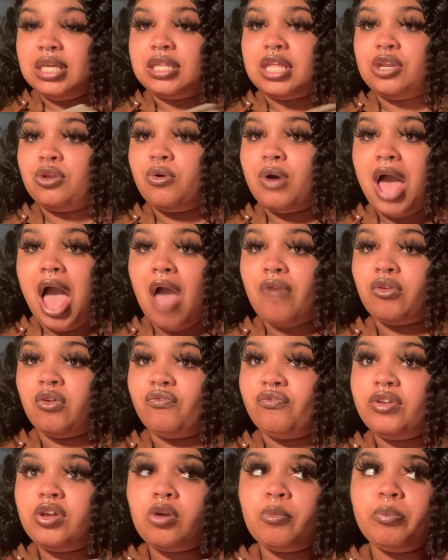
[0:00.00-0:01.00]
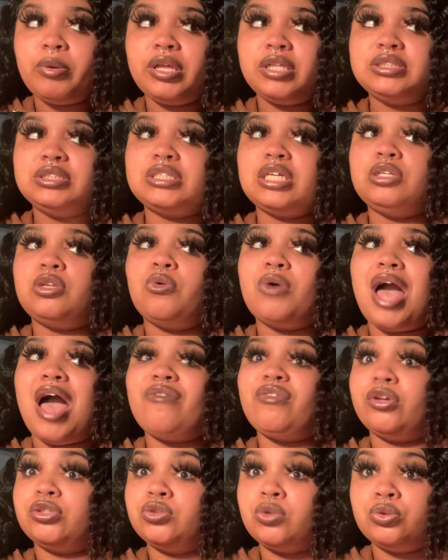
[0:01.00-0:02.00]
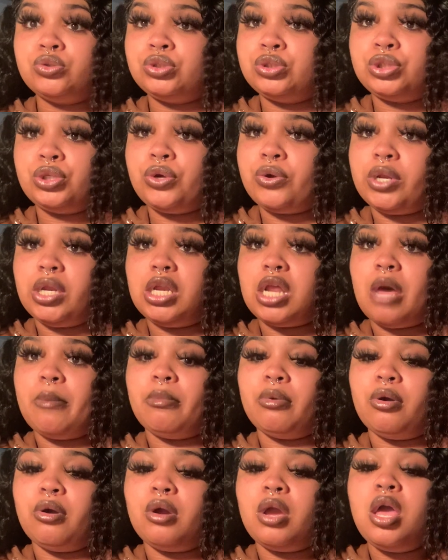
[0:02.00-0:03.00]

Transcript: They don't have your fingerprints. They don't have your social security number